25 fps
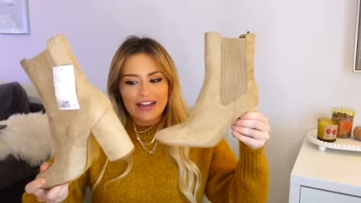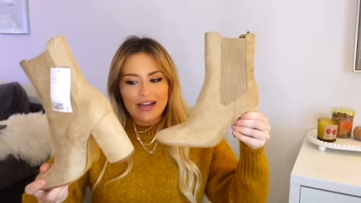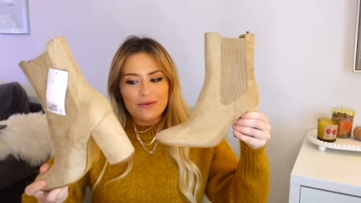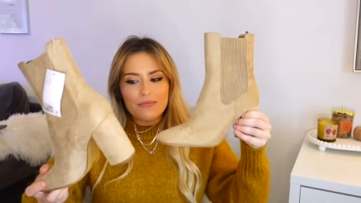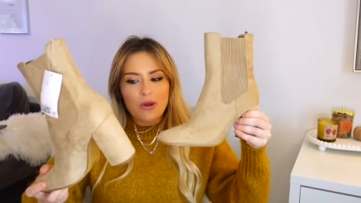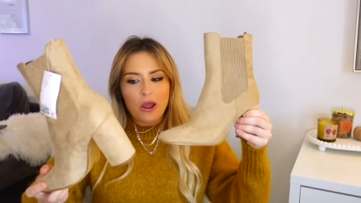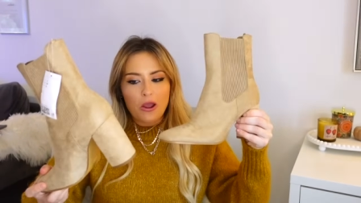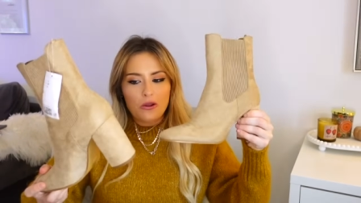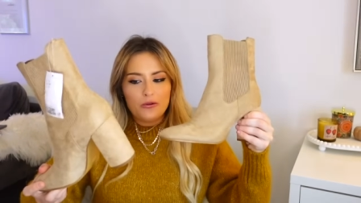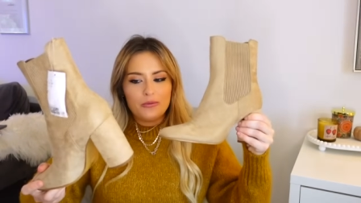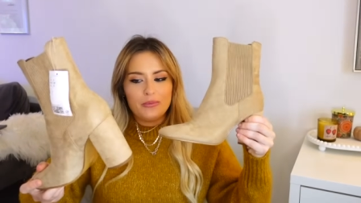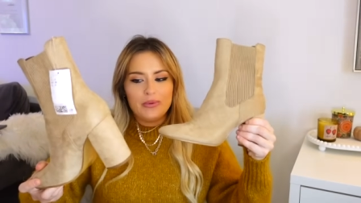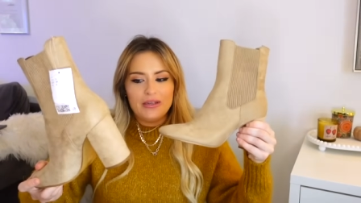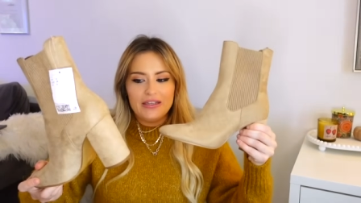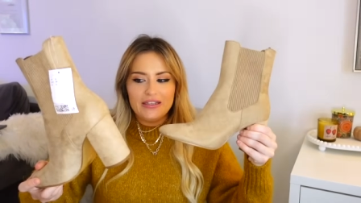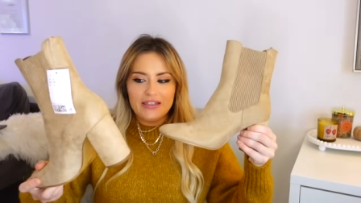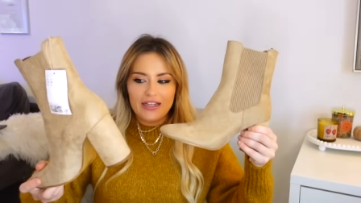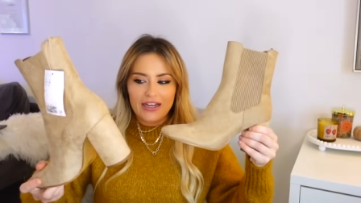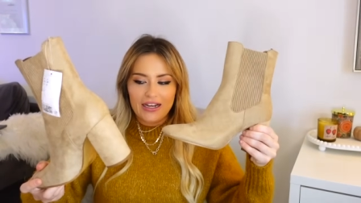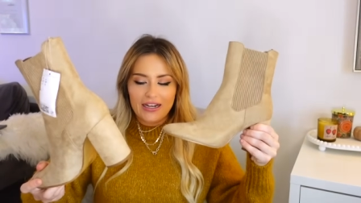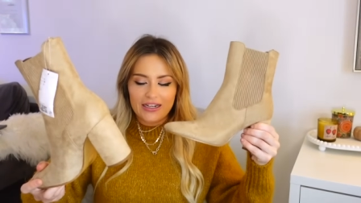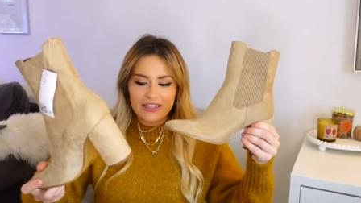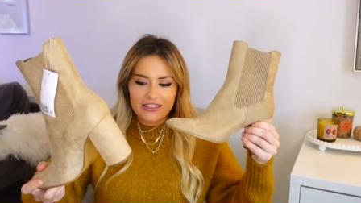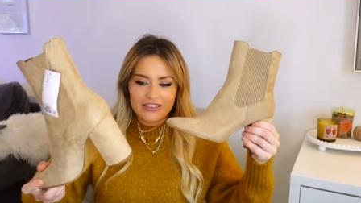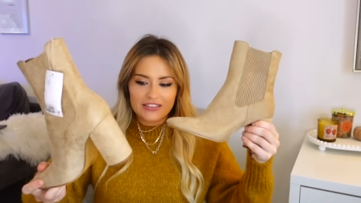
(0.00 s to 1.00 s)
I'm hoping
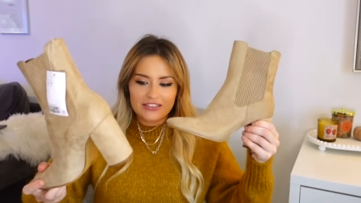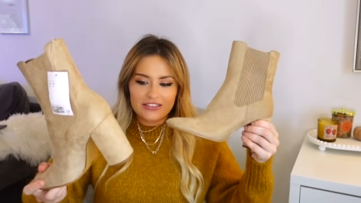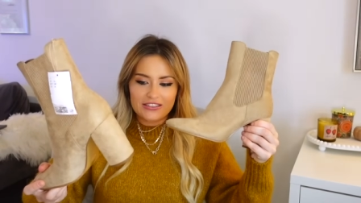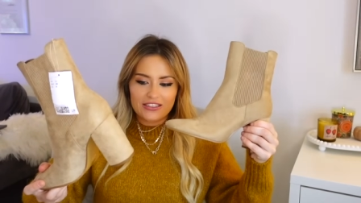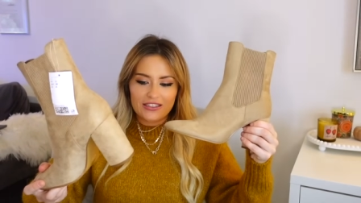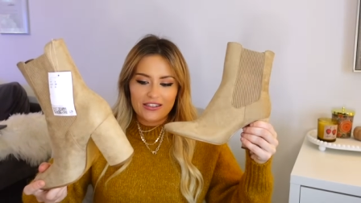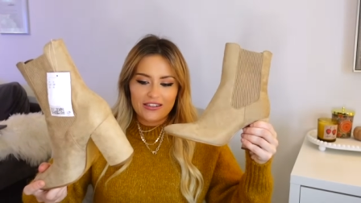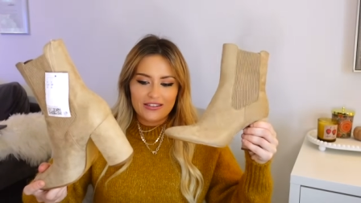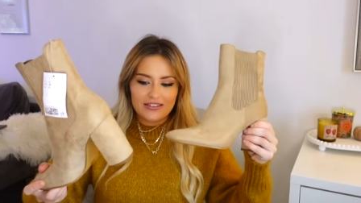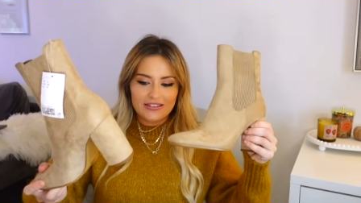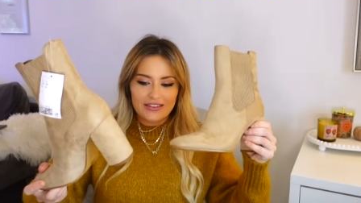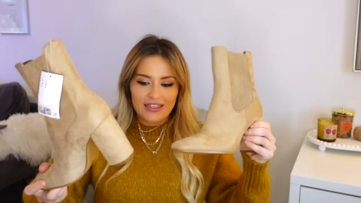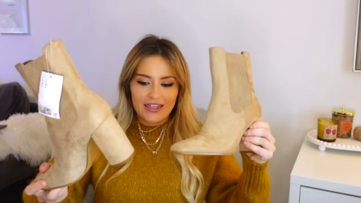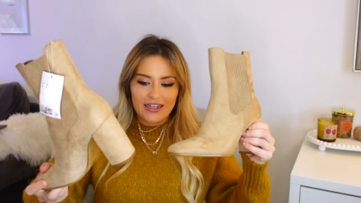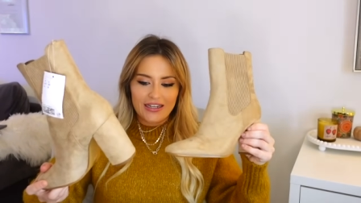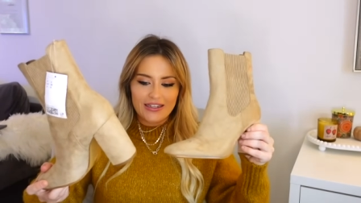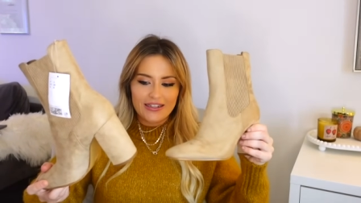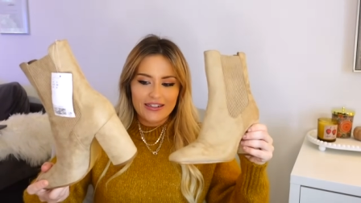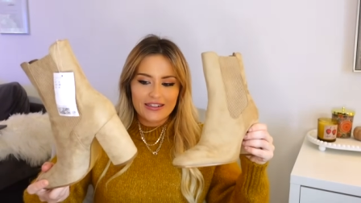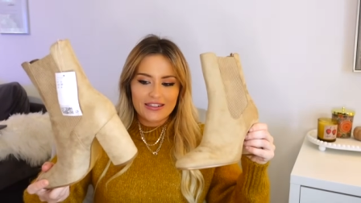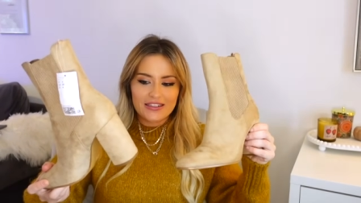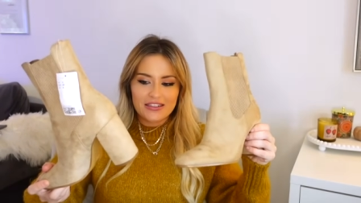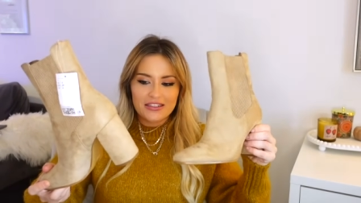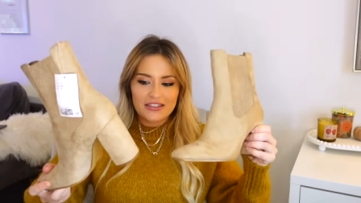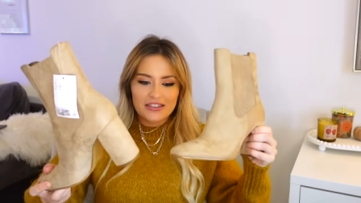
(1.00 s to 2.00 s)
that I can start
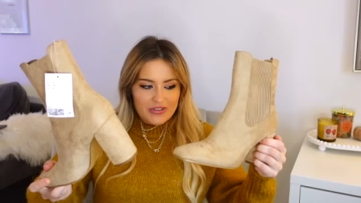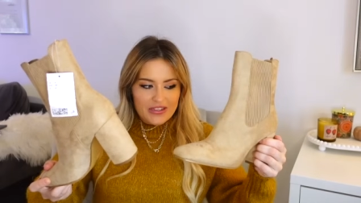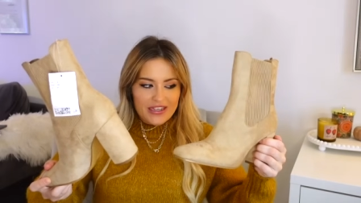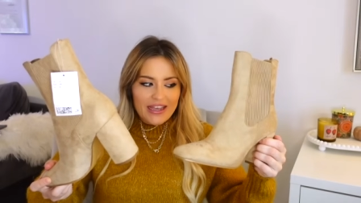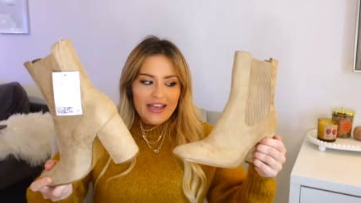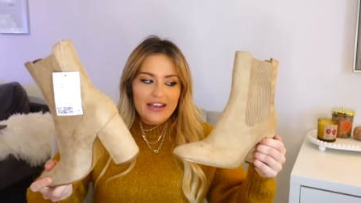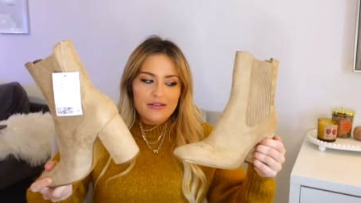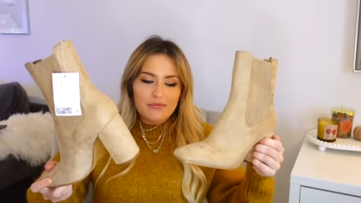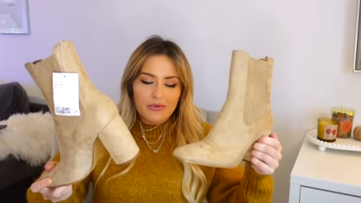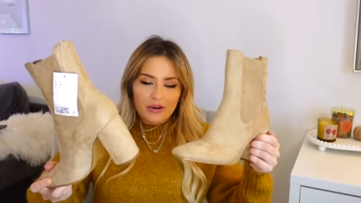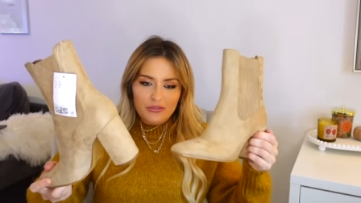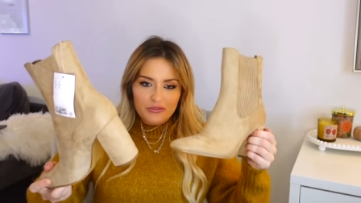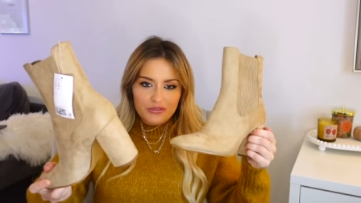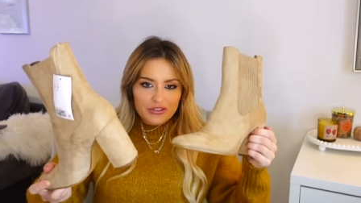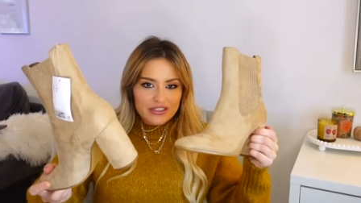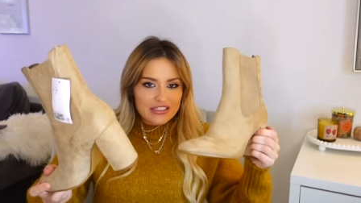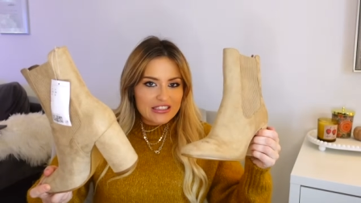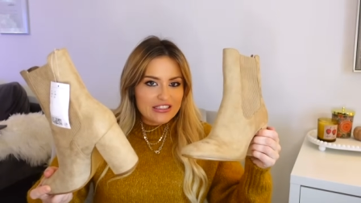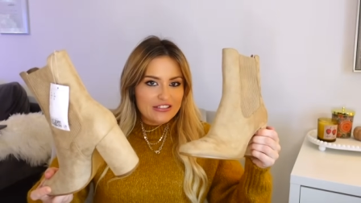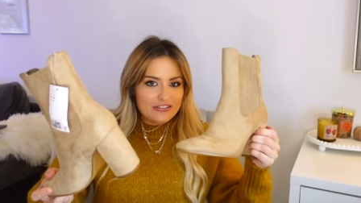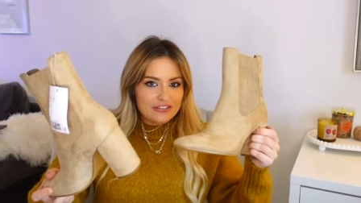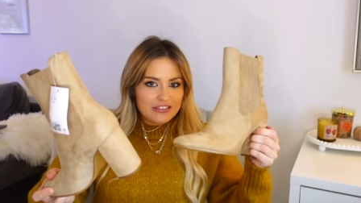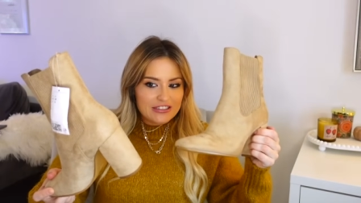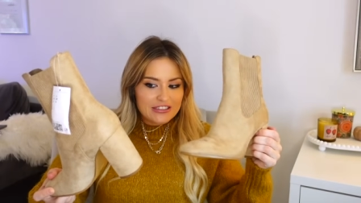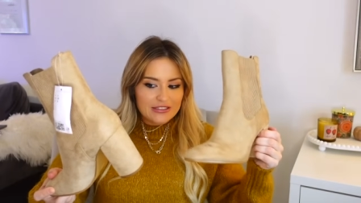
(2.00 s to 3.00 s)
like getting my feet
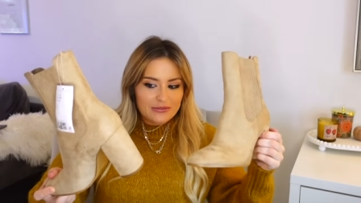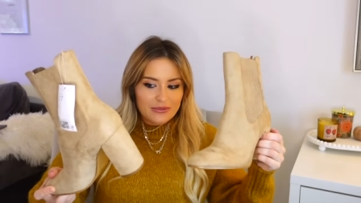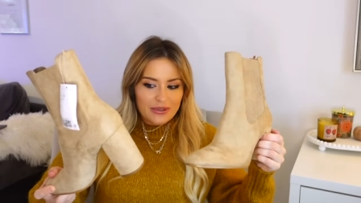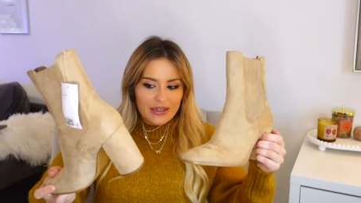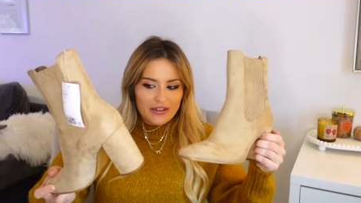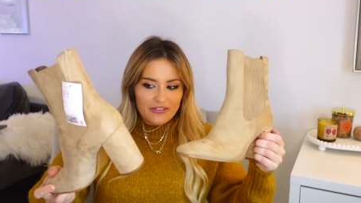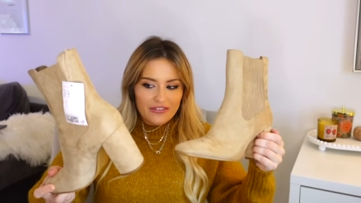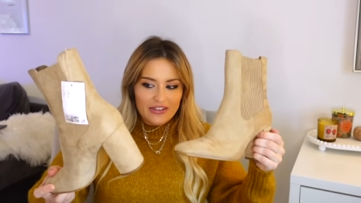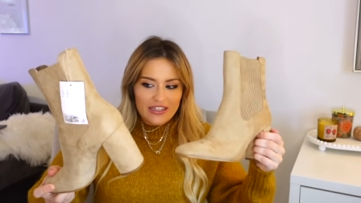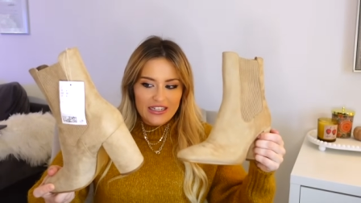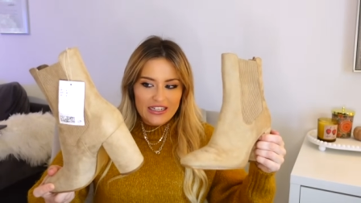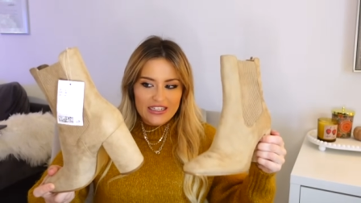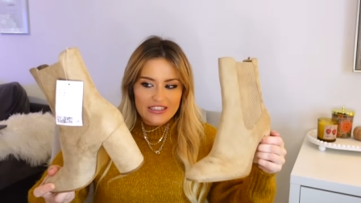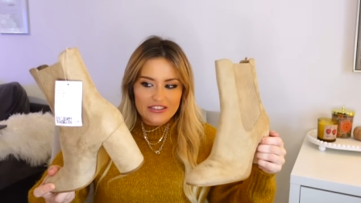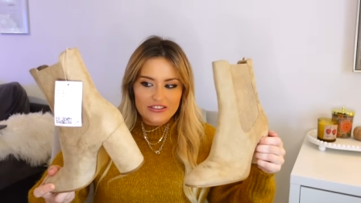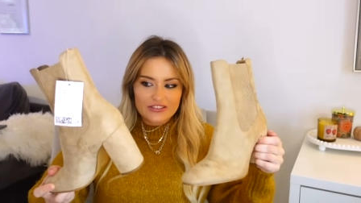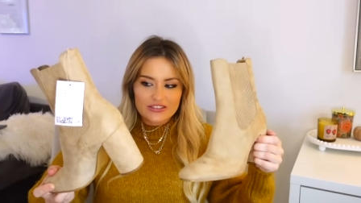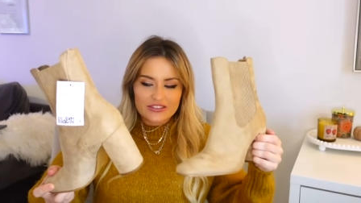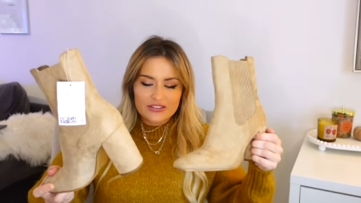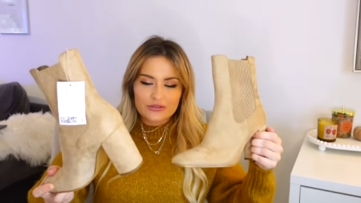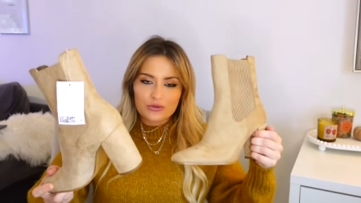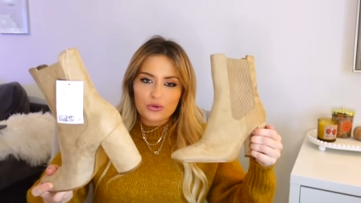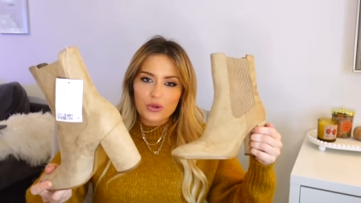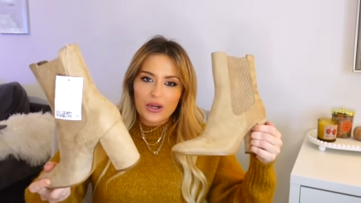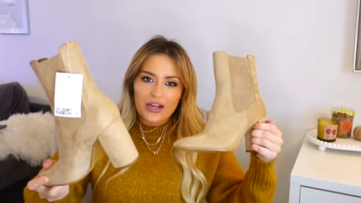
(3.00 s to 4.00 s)
used to wearing heels.